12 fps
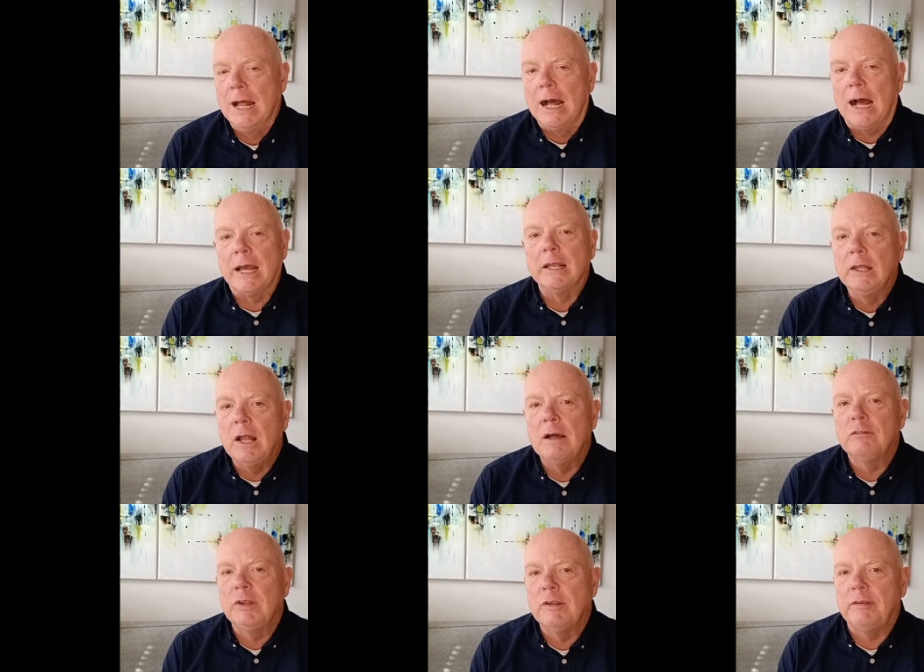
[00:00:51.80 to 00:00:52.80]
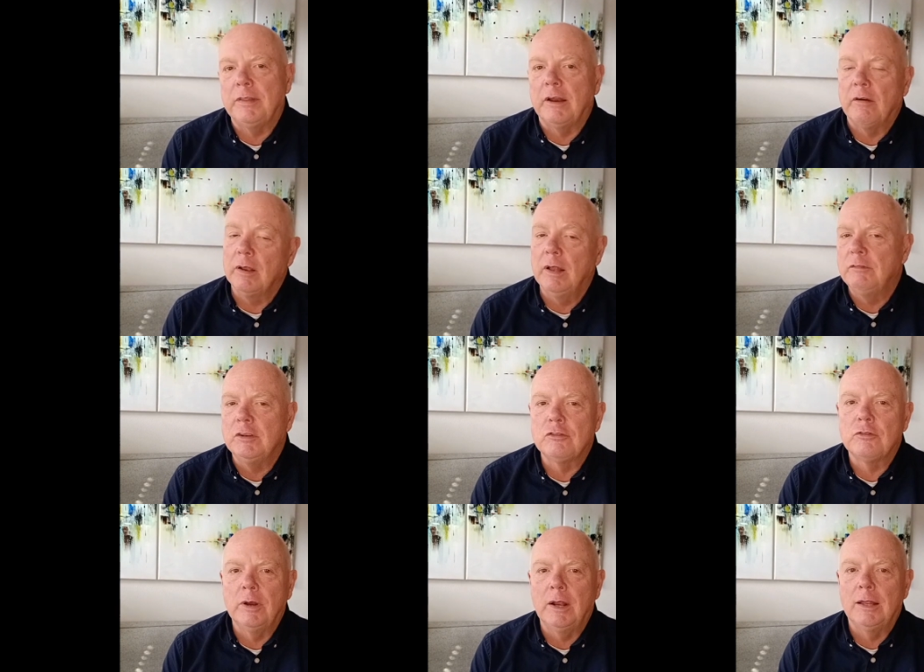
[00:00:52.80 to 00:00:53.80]
I loved living there. I love these
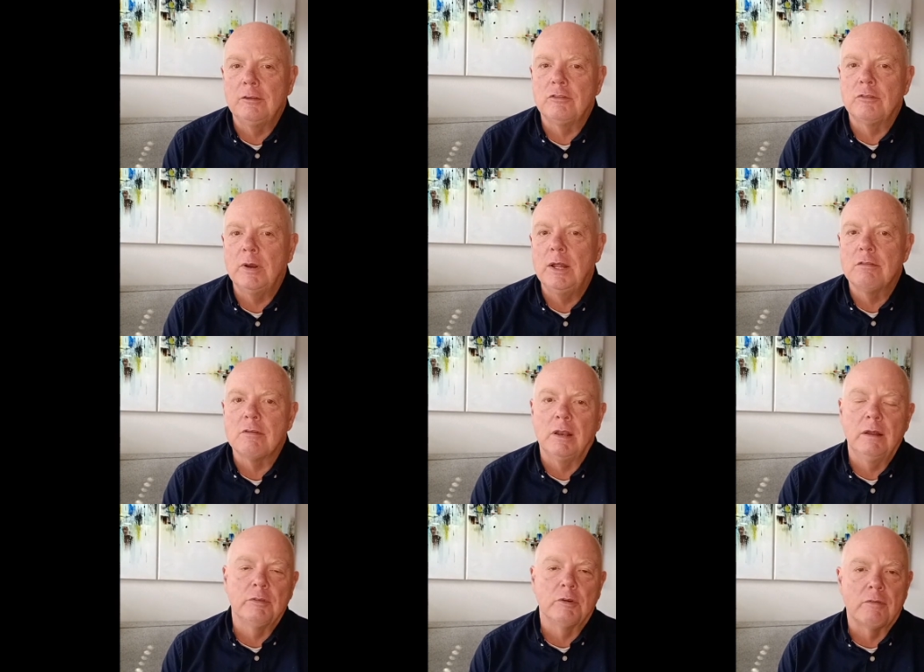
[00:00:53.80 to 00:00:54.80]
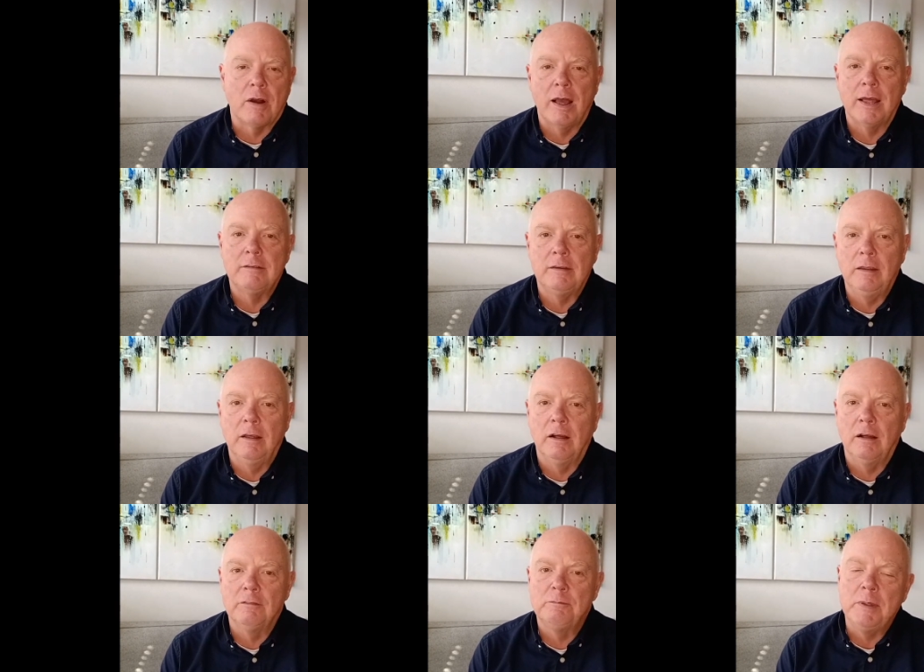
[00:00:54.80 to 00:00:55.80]
tree-lined streets. I love their variety
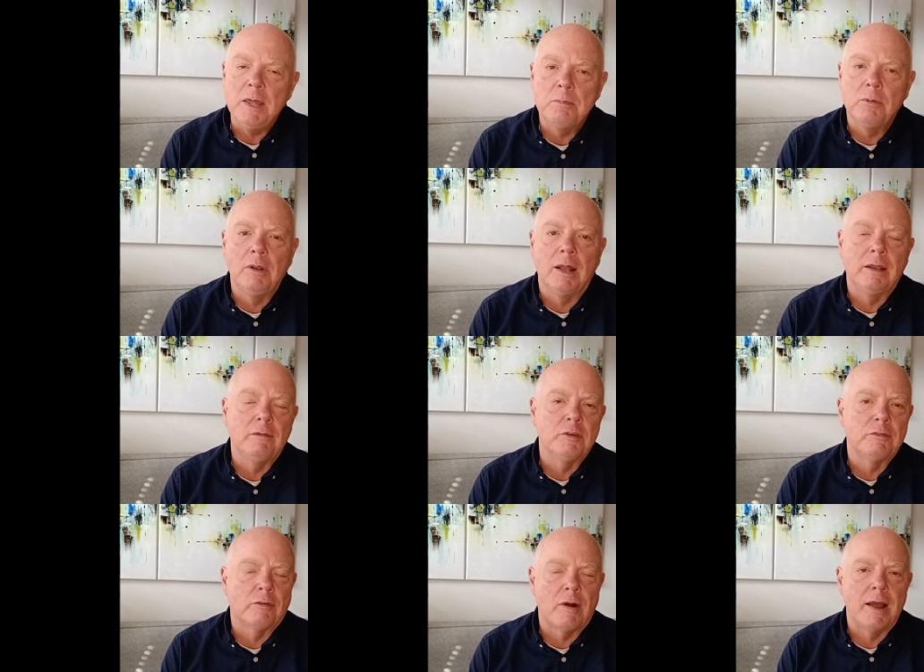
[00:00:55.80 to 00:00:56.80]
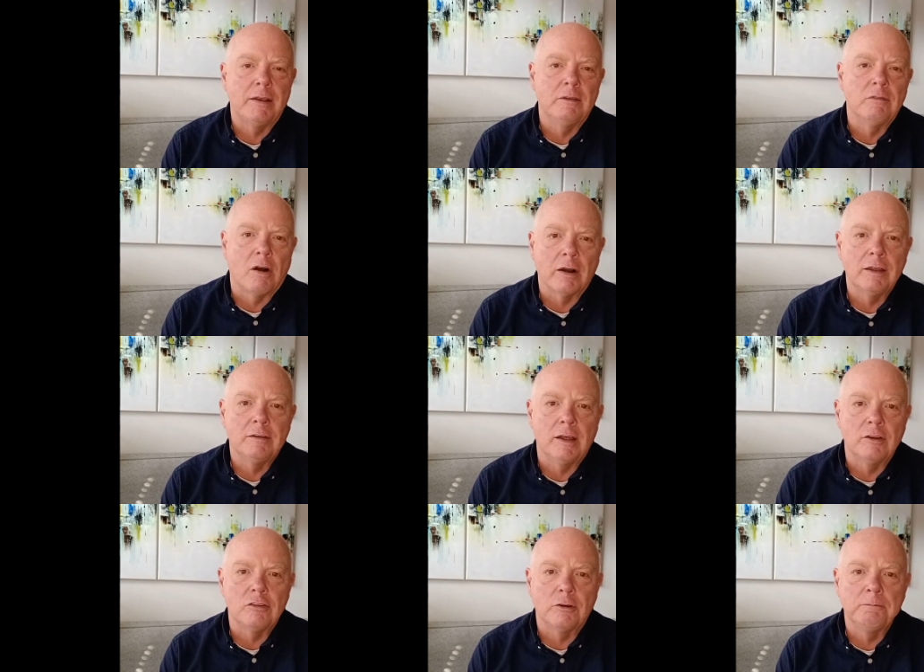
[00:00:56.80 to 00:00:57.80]
of people. I love their variety of
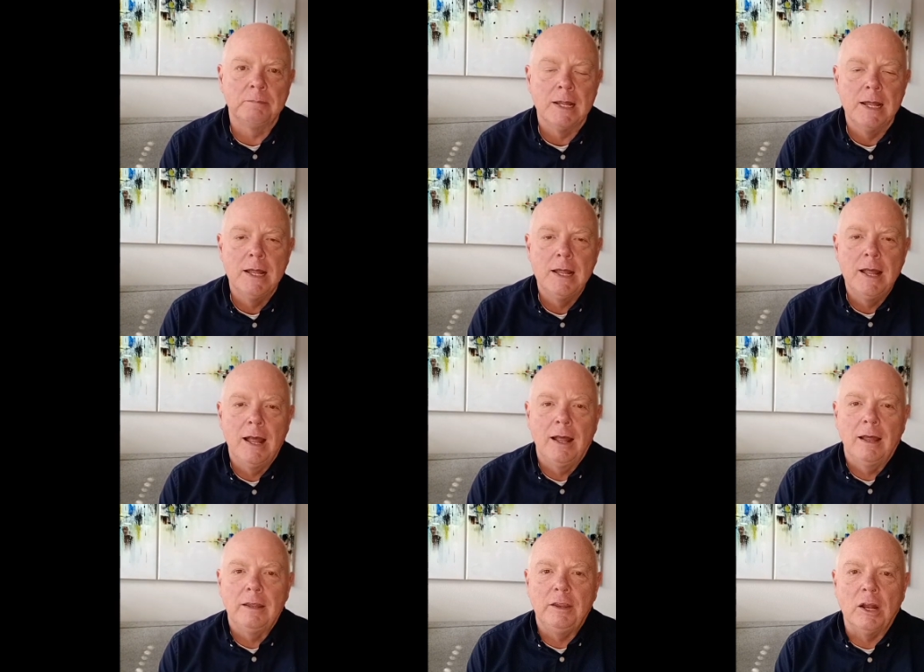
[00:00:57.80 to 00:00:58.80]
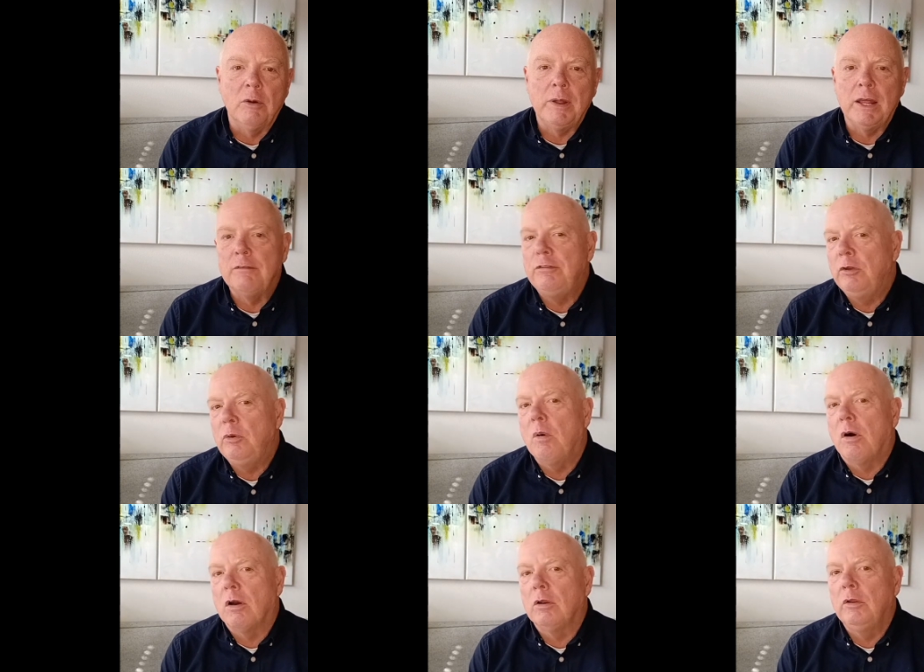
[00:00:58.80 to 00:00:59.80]
architecture. You know, if you
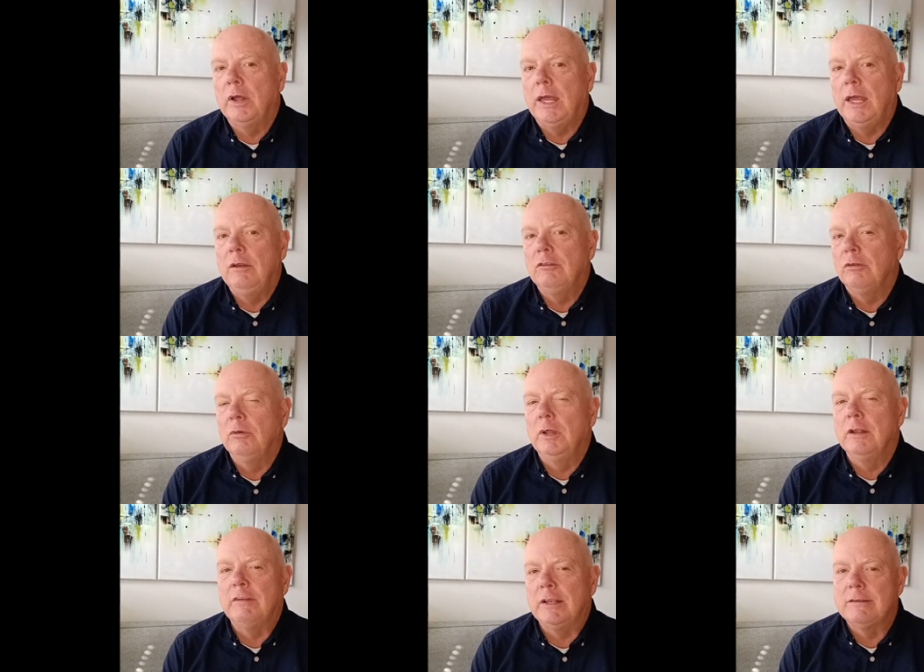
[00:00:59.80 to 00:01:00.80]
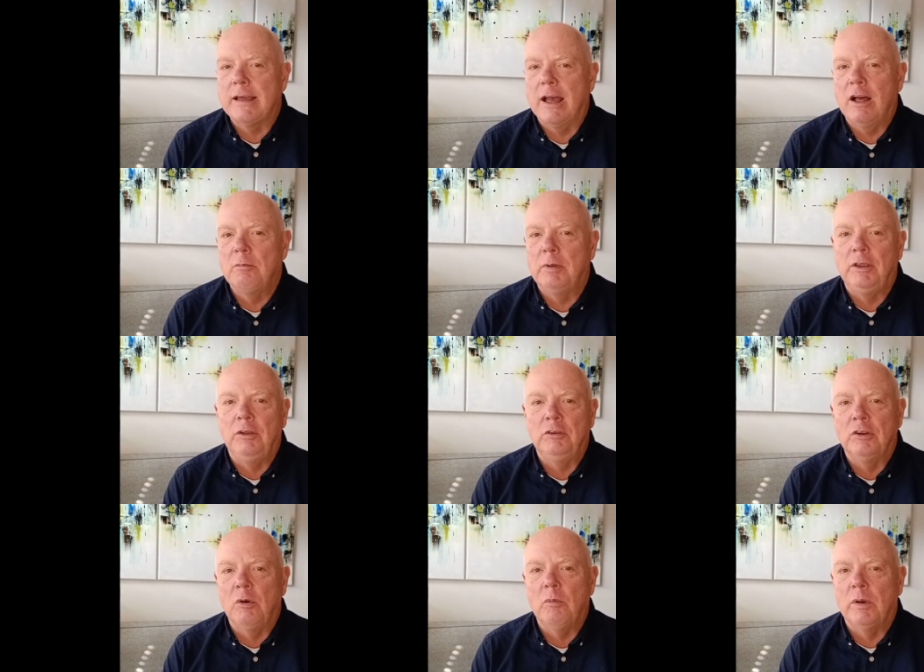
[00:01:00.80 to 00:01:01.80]
are looking to live in town, but you
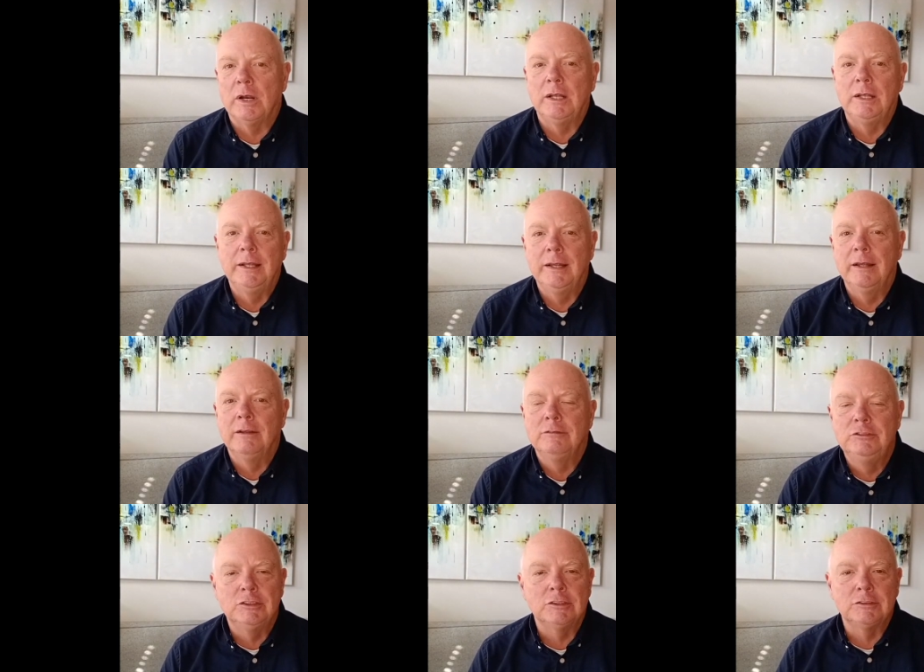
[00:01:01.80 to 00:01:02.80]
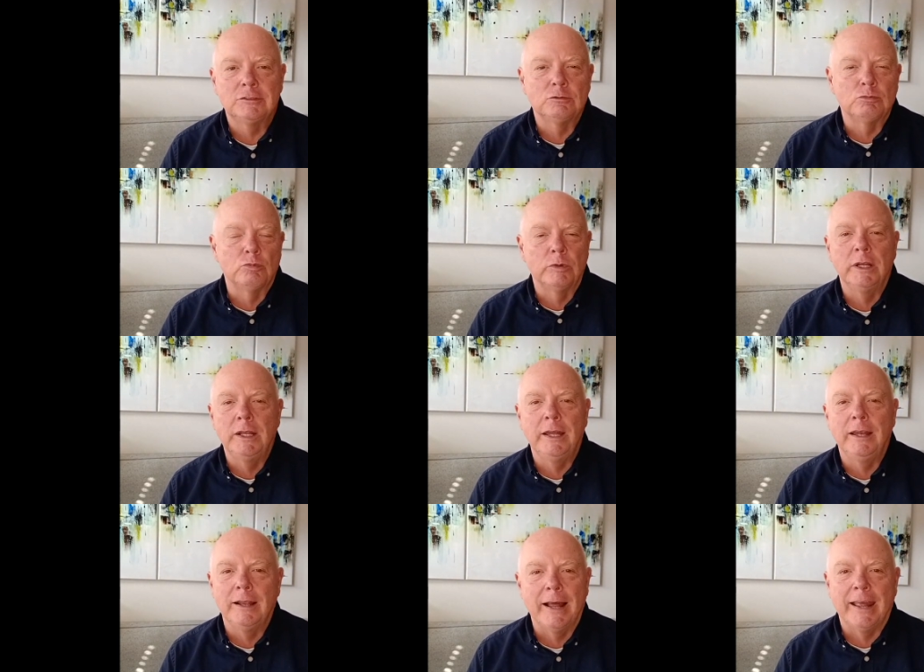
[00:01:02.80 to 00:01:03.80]
don't want to live just really
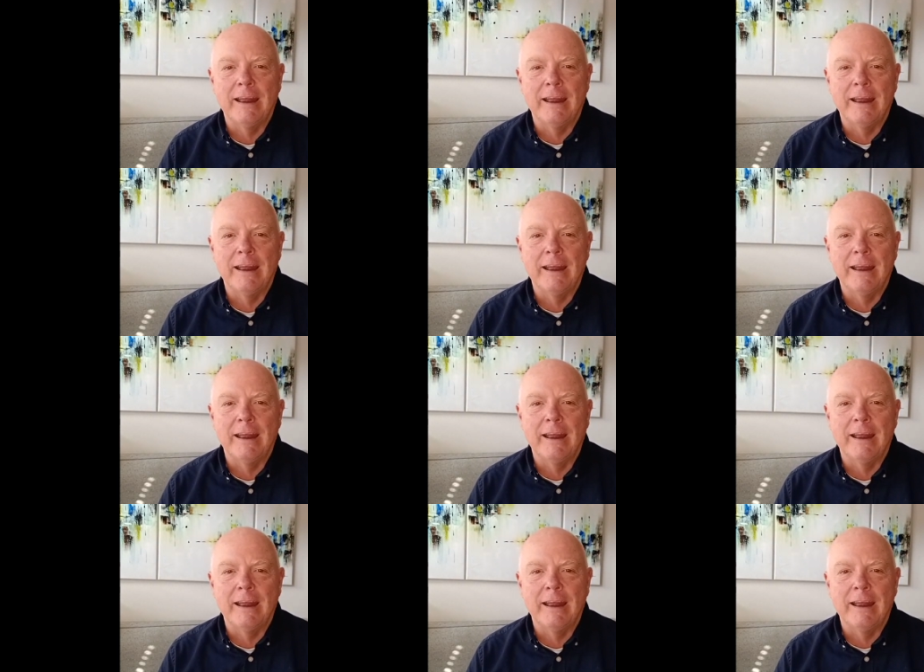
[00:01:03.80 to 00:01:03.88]
like